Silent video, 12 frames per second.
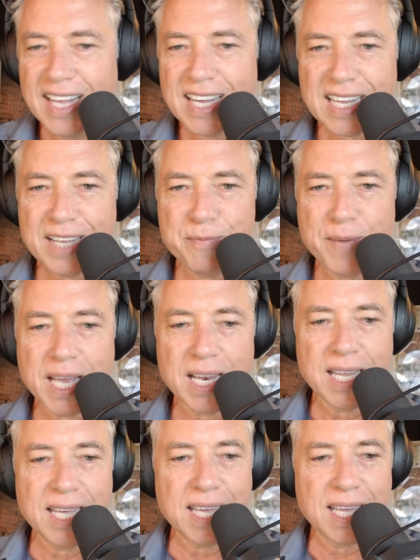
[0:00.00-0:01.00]
Glib
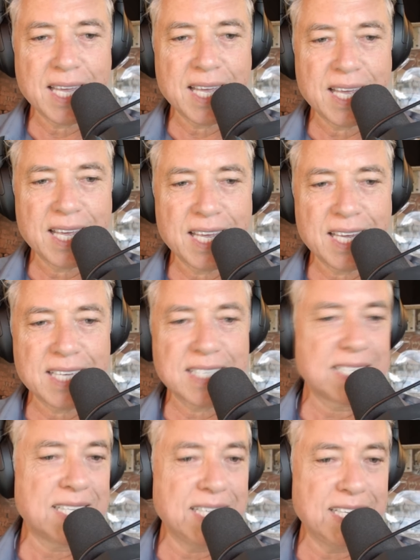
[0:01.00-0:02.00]
Medley
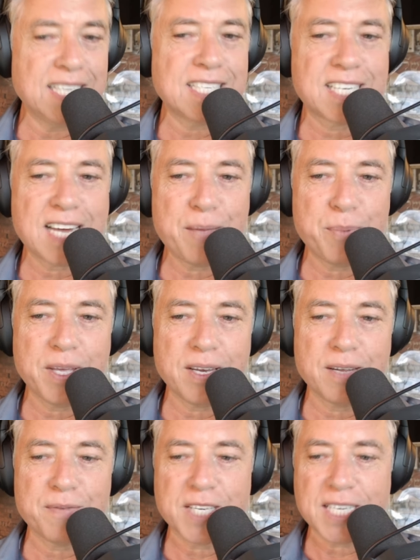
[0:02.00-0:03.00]
is the champion
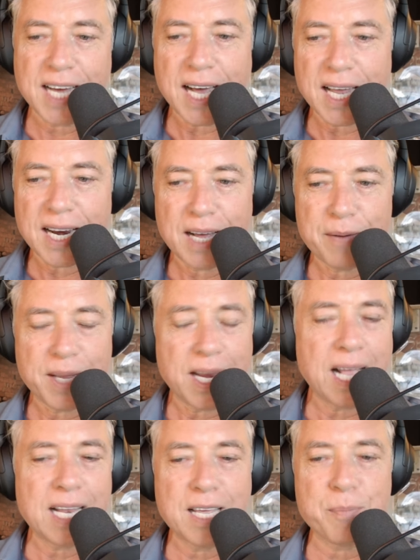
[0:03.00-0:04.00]
of the chat. I mean,
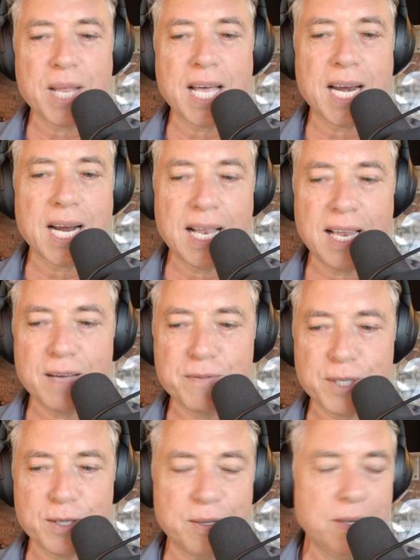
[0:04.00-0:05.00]
Elliot Blatt, I love
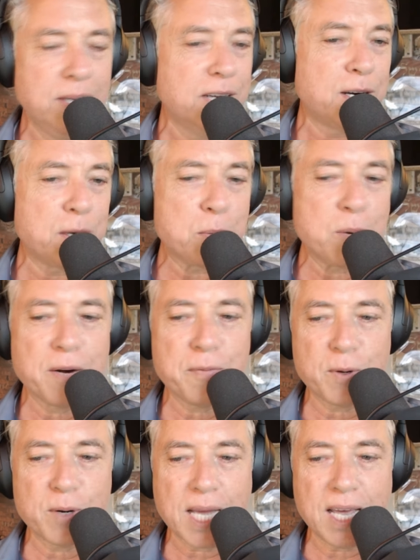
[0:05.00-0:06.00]
you. You're a
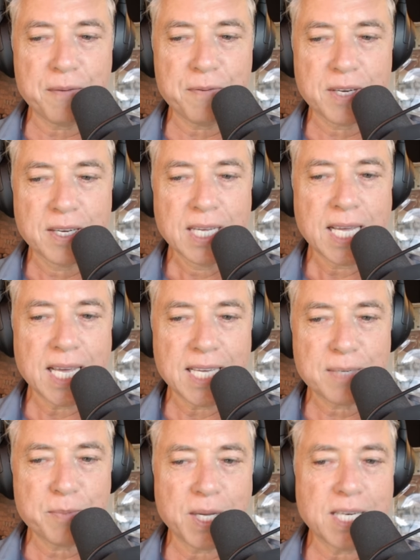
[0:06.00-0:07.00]
wonderful guest,
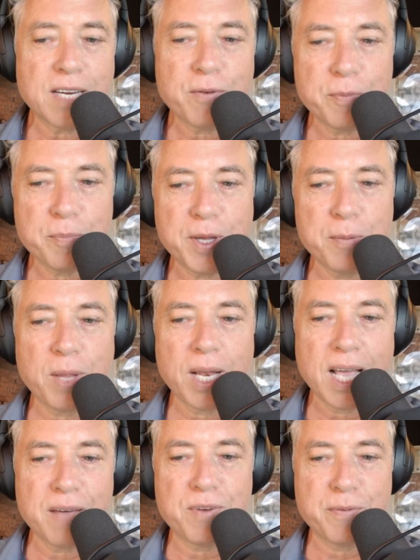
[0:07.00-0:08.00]
but different people
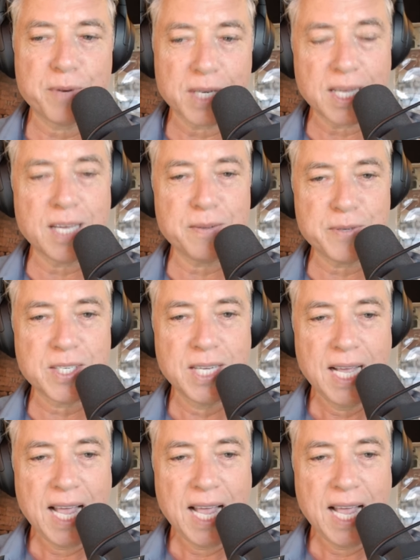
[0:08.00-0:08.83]
have different gifts.